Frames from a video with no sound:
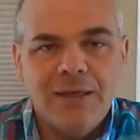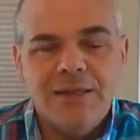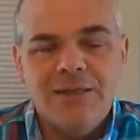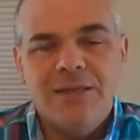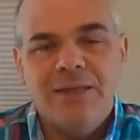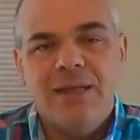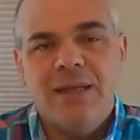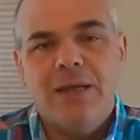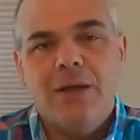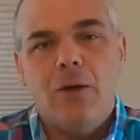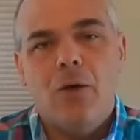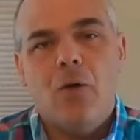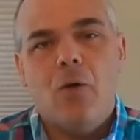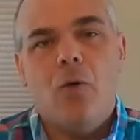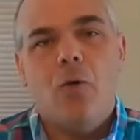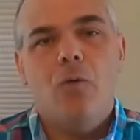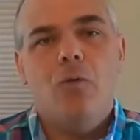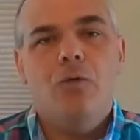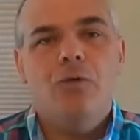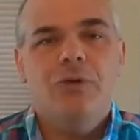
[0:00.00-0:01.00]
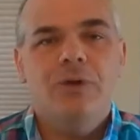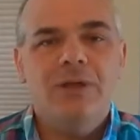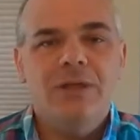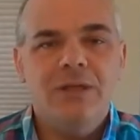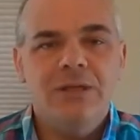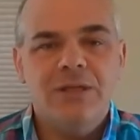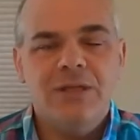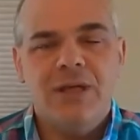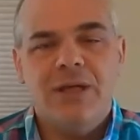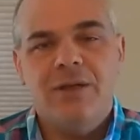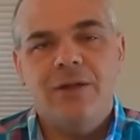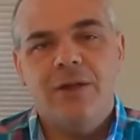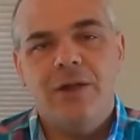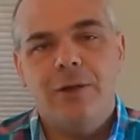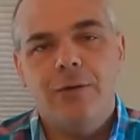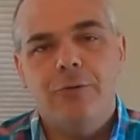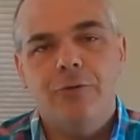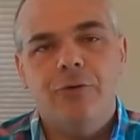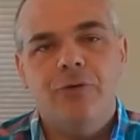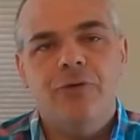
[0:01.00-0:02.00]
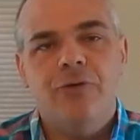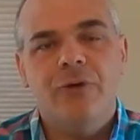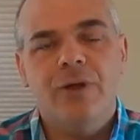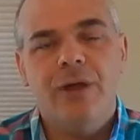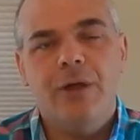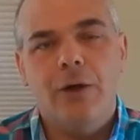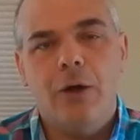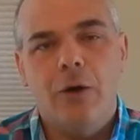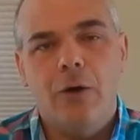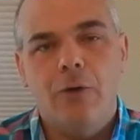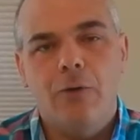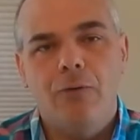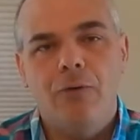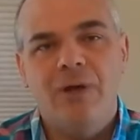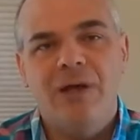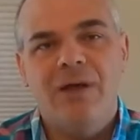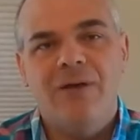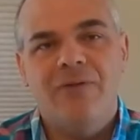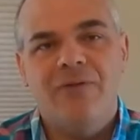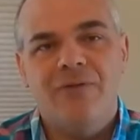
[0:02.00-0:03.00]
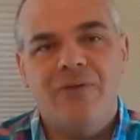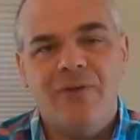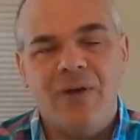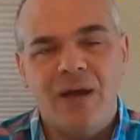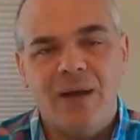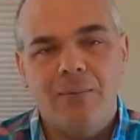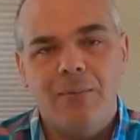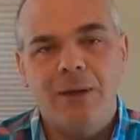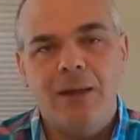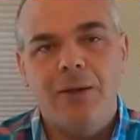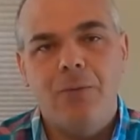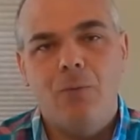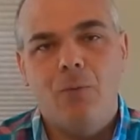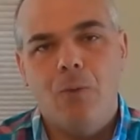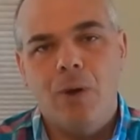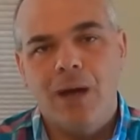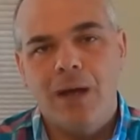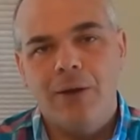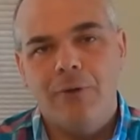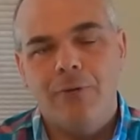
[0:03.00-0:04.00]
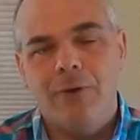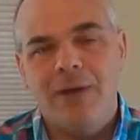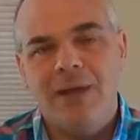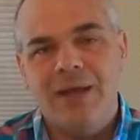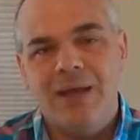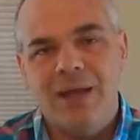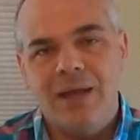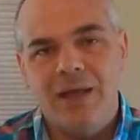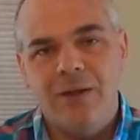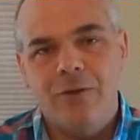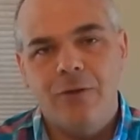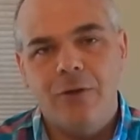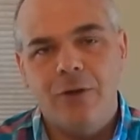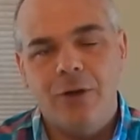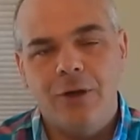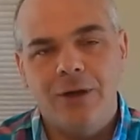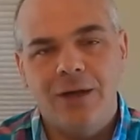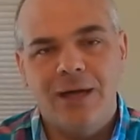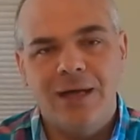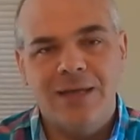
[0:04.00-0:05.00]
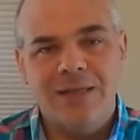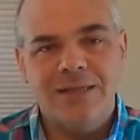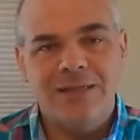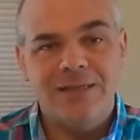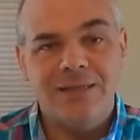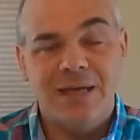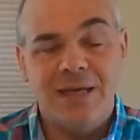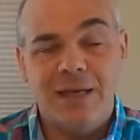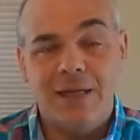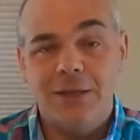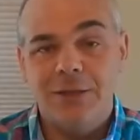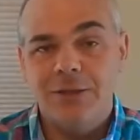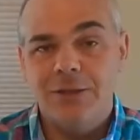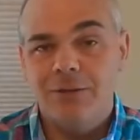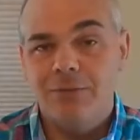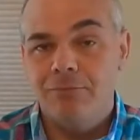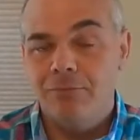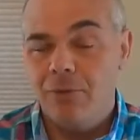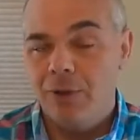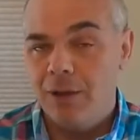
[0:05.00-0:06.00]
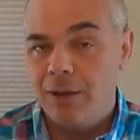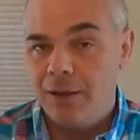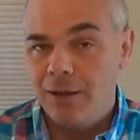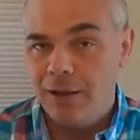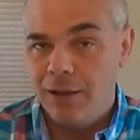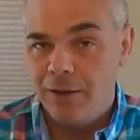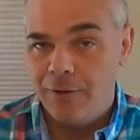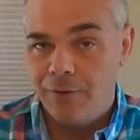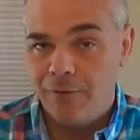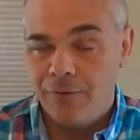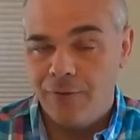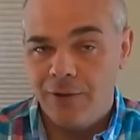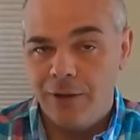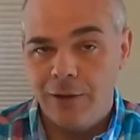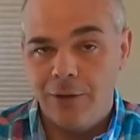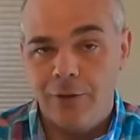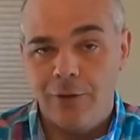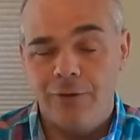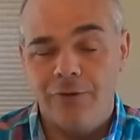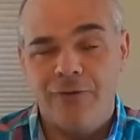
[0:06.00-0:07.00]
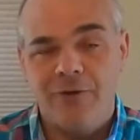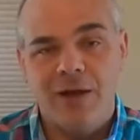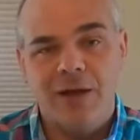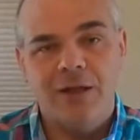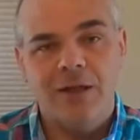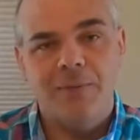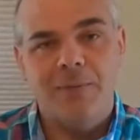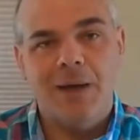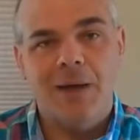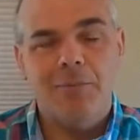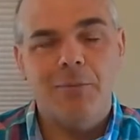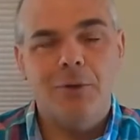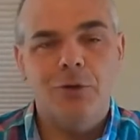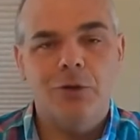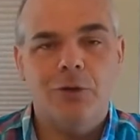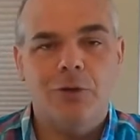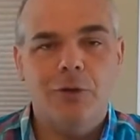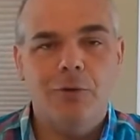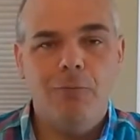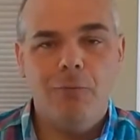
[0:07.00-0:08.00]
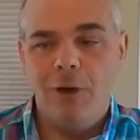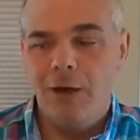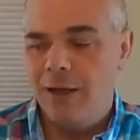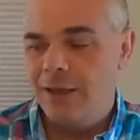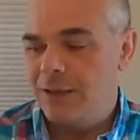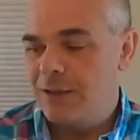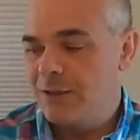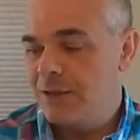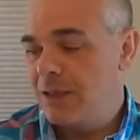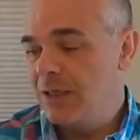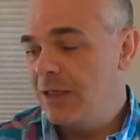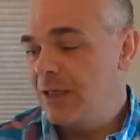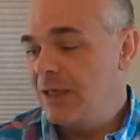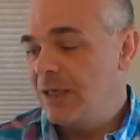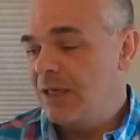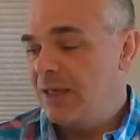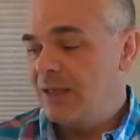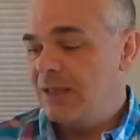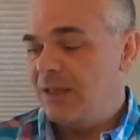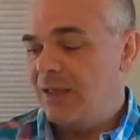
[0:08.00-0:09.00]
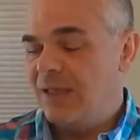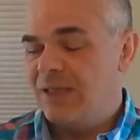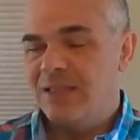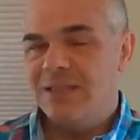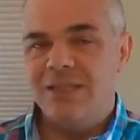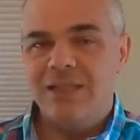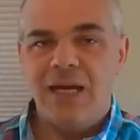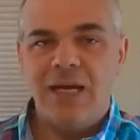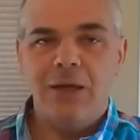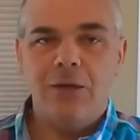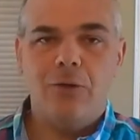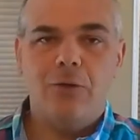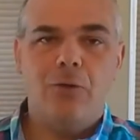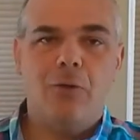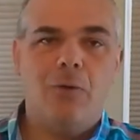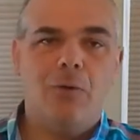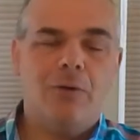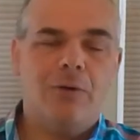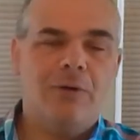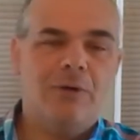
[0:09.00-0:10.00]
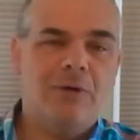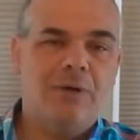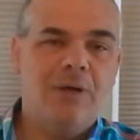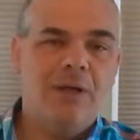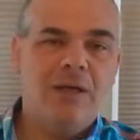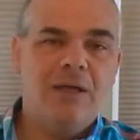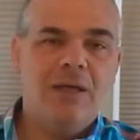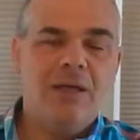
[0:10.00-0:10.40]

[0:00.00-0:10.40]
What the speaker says: is the oldest continuously owned family winery in the United States. Another fun little fact about Missouri wines. The Estate Norton,